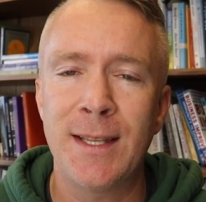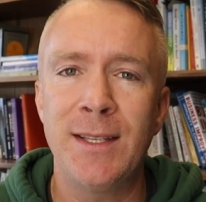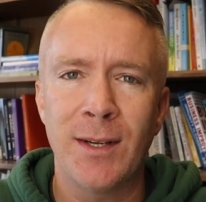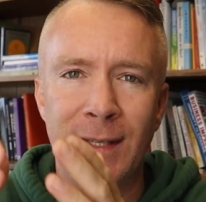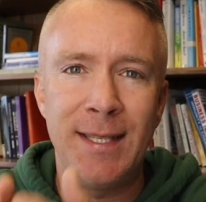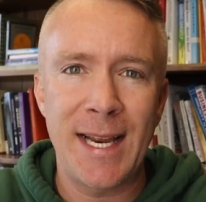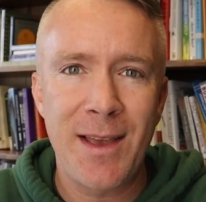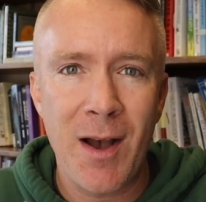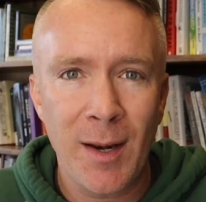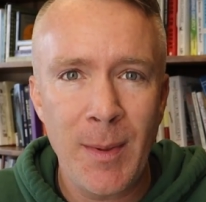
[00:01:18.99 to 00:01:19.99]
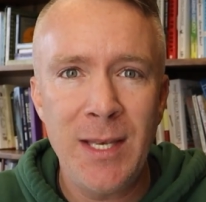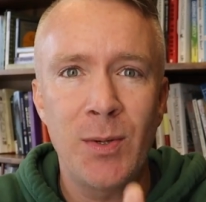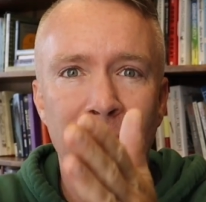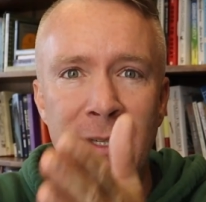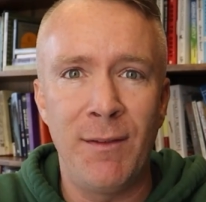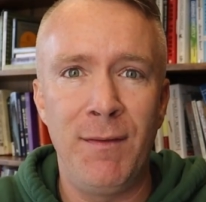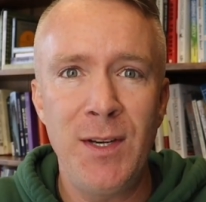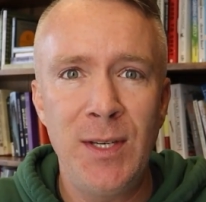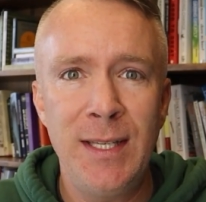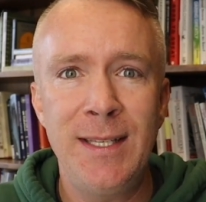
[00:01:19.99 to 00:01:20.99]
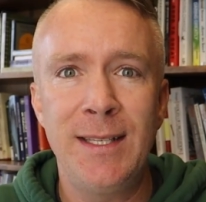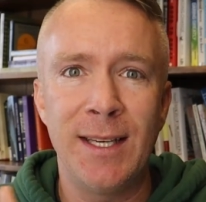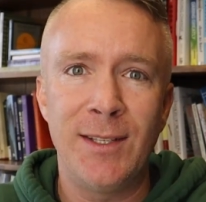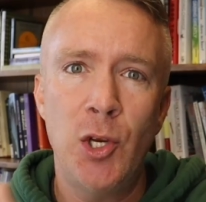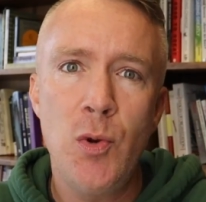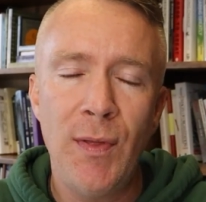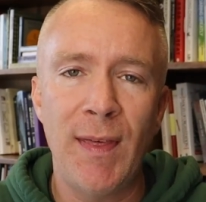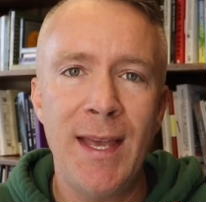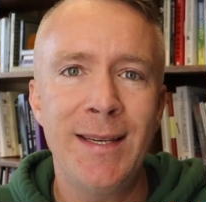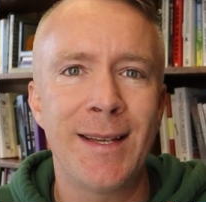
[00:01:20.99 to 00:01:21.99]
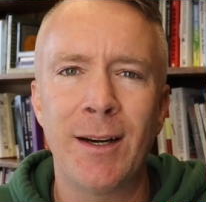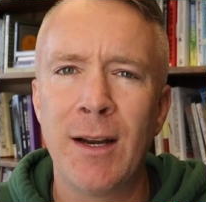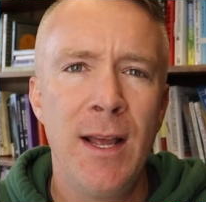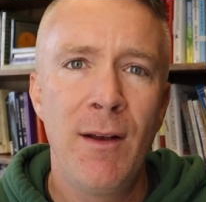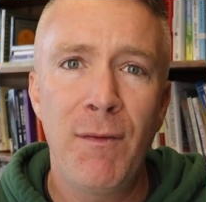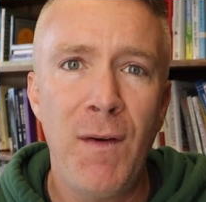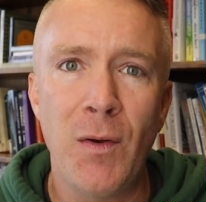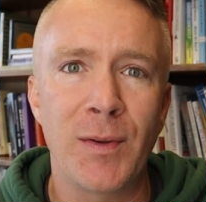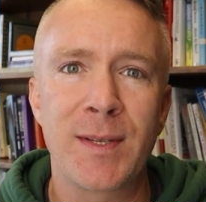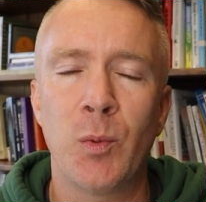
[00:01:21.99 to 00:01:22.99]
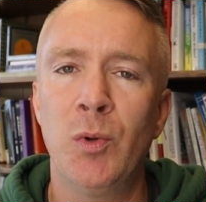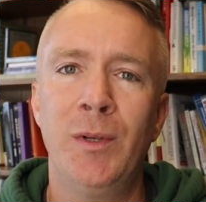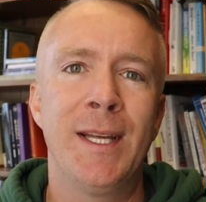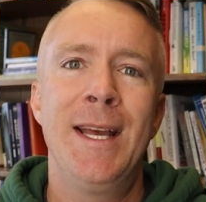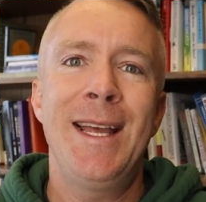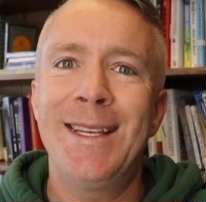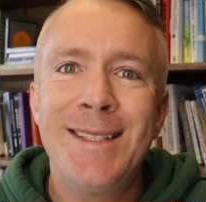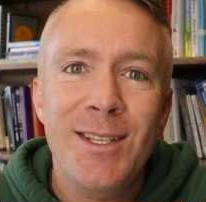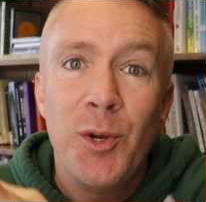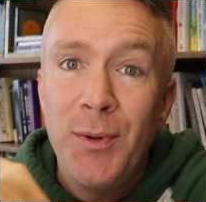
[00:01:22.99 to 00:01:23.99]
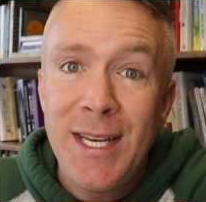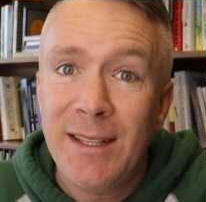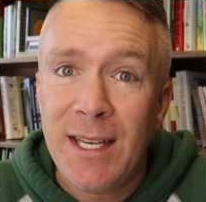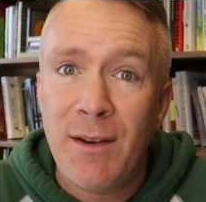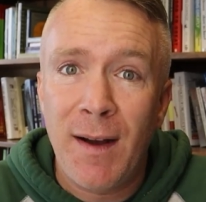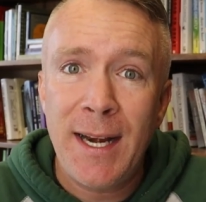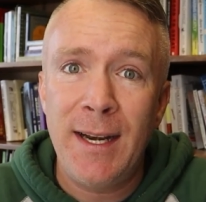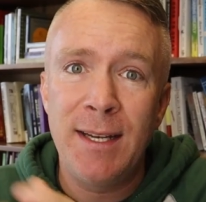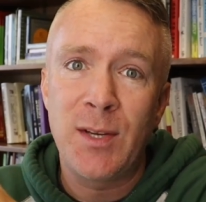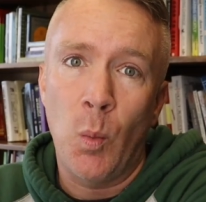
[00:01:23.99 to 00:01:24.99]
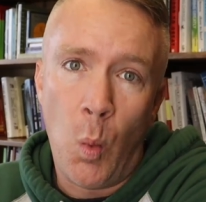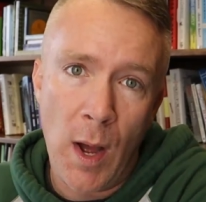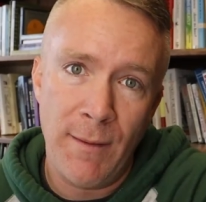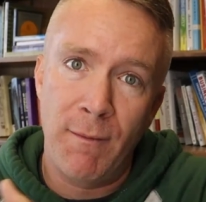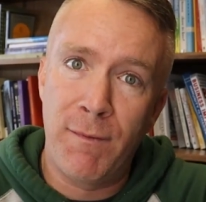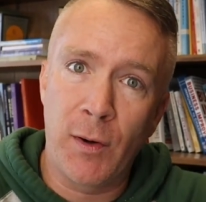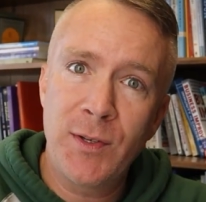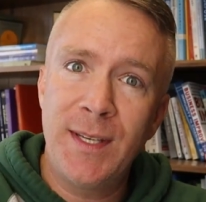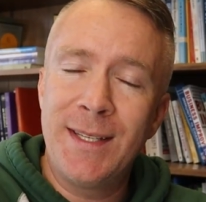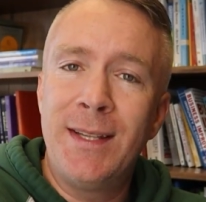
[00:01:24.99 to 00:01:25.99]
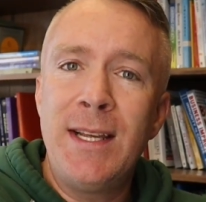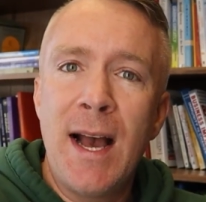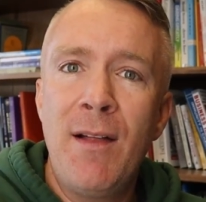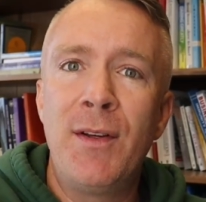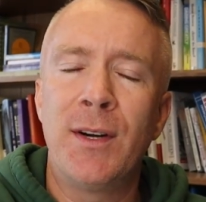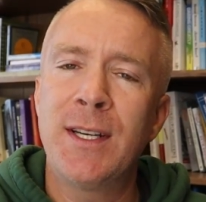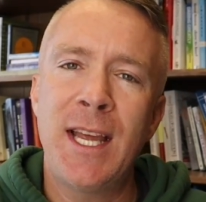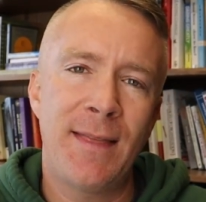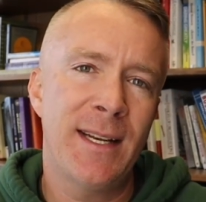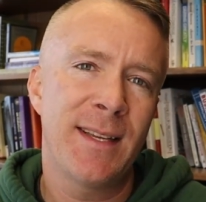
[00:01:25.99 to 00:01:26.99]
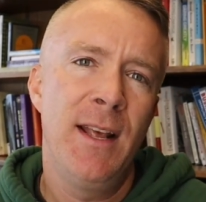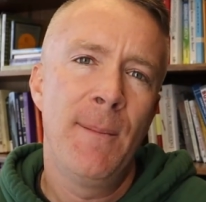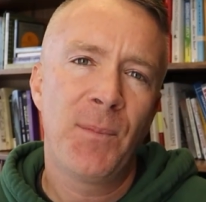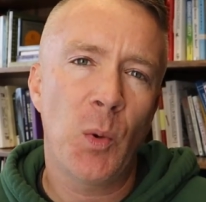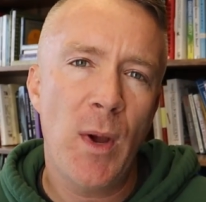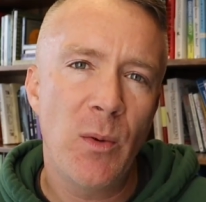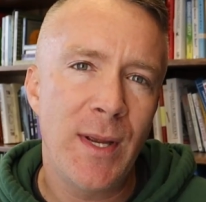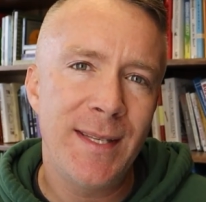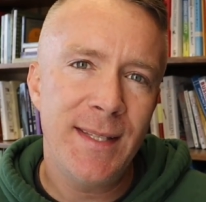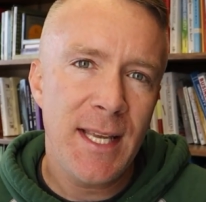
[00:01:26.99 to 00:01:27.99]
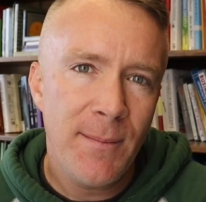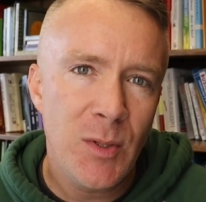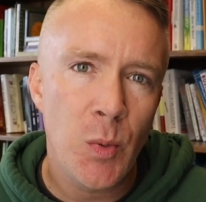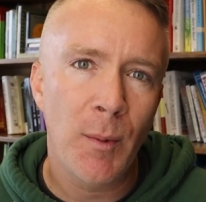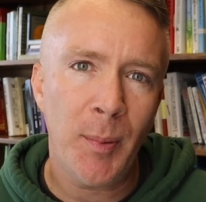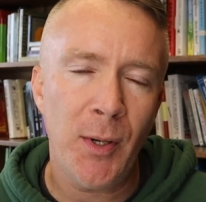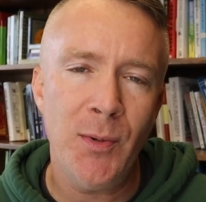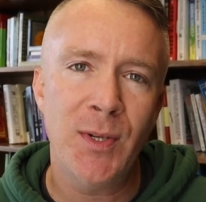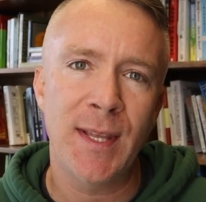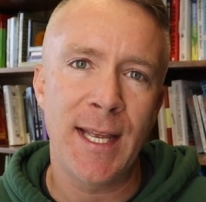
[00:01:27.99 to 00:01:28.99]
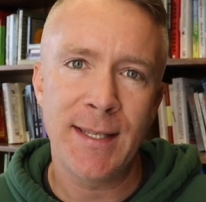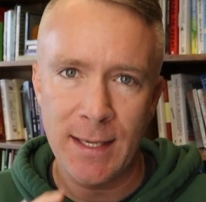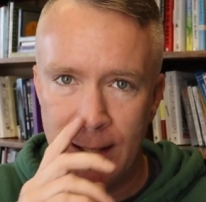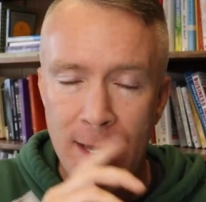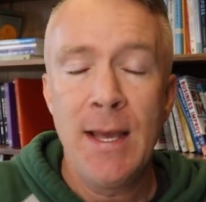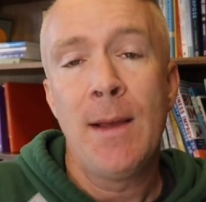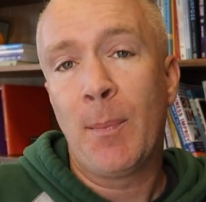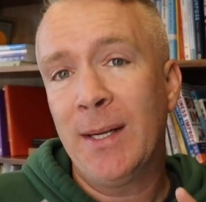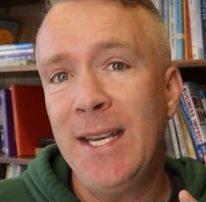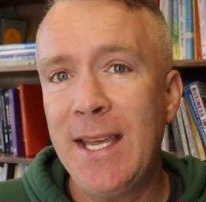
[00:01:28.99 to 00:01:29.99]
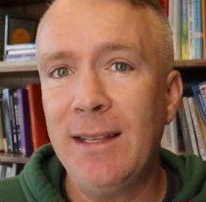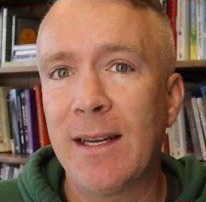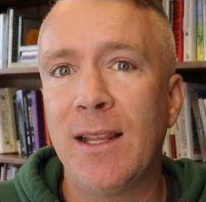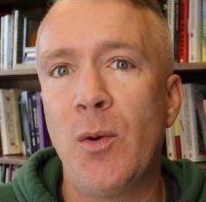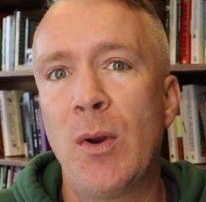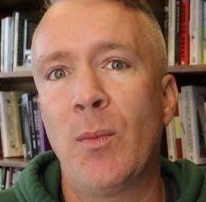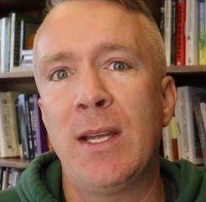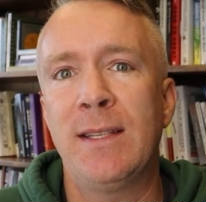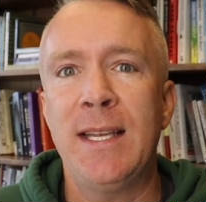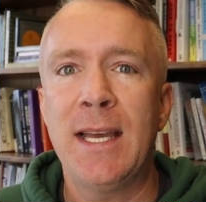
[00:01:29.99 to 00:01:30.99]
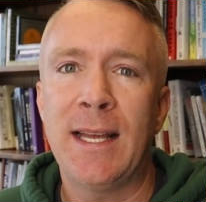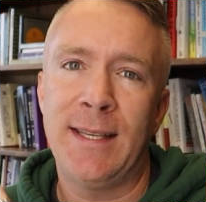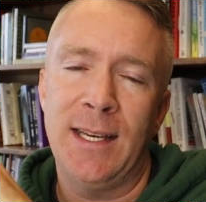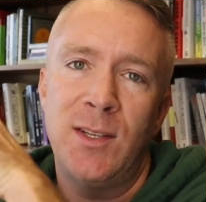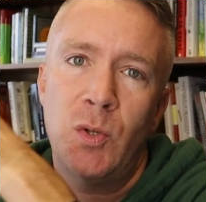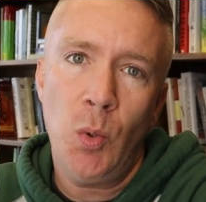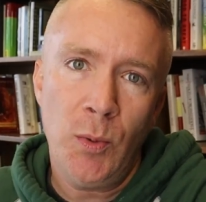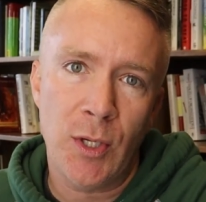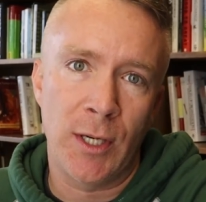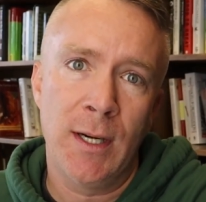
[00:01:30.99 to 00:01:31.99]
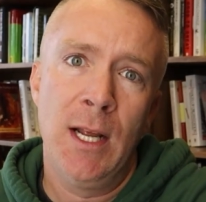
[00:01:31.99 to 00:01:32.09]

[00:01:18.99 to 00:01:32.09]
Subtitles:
These are dichotomies or divisions into two things that are false. The world isn't so neatly divided into one versus the other, and yet that's the way we seem to approach things. And particularly when we see it as a soldier,